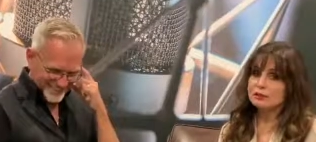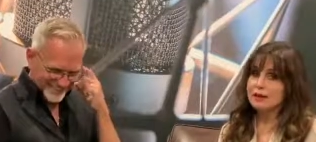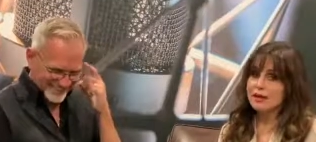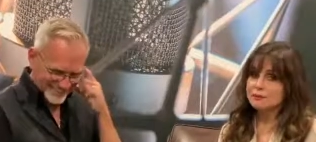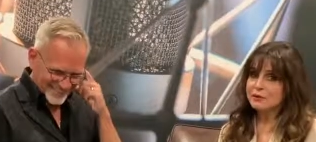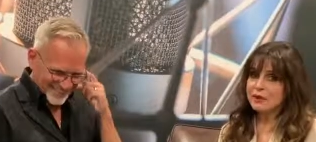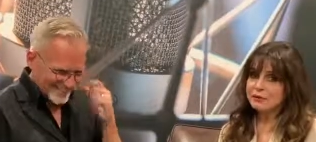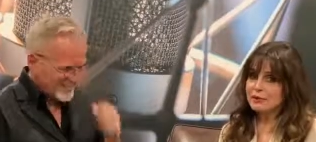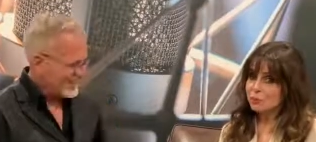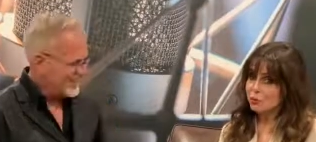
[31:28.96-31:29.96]
Speaker 1: Elaine, but
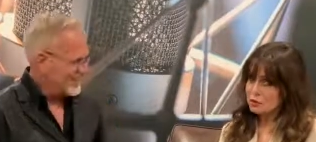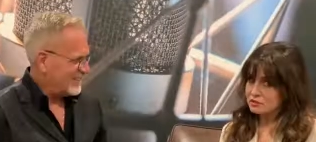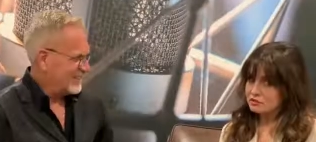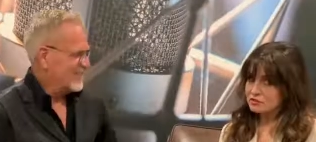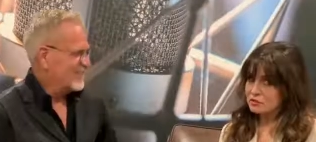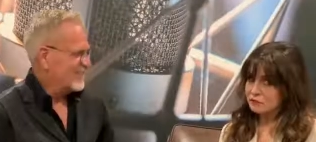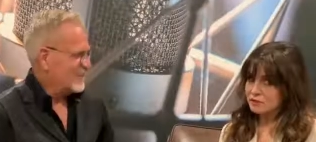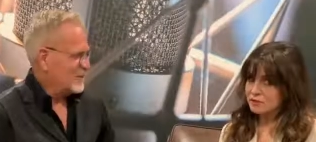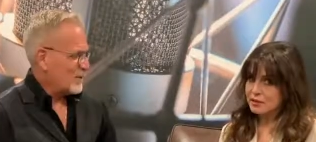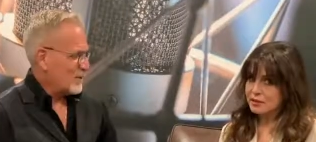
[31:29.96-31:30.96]
I think once is enough
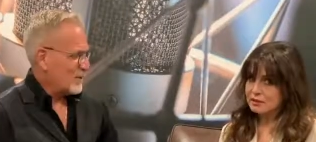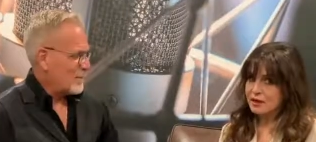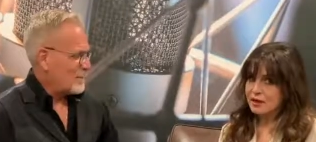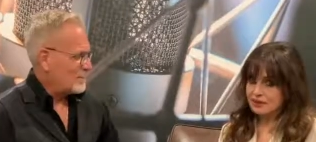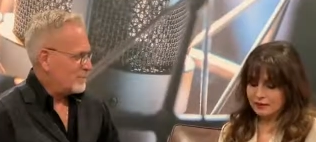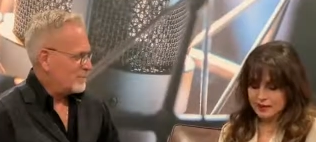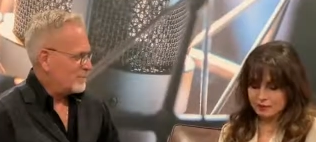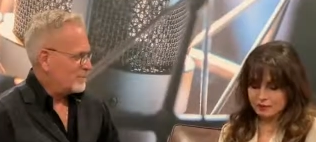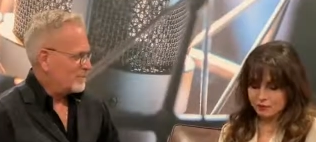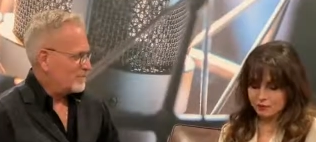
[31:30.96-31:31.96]
for me because,
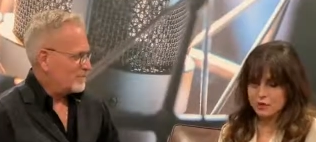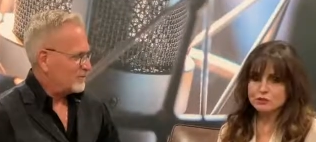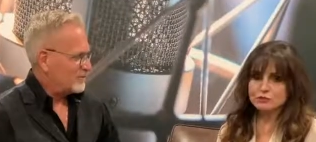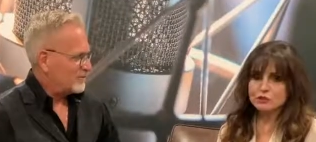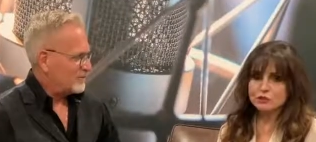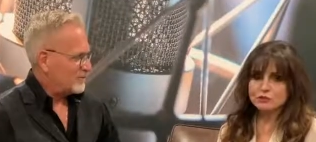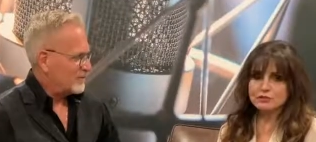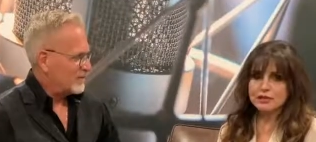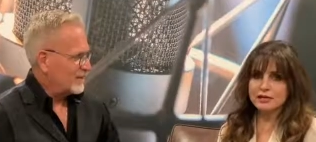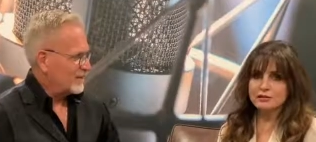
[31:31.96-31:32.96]
like uh, Roger Miller
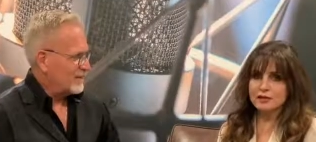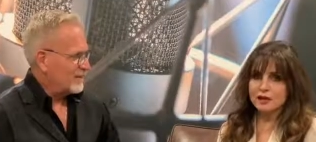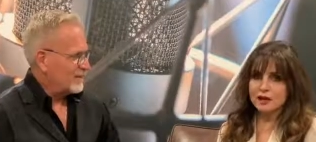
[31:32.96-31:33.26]
said,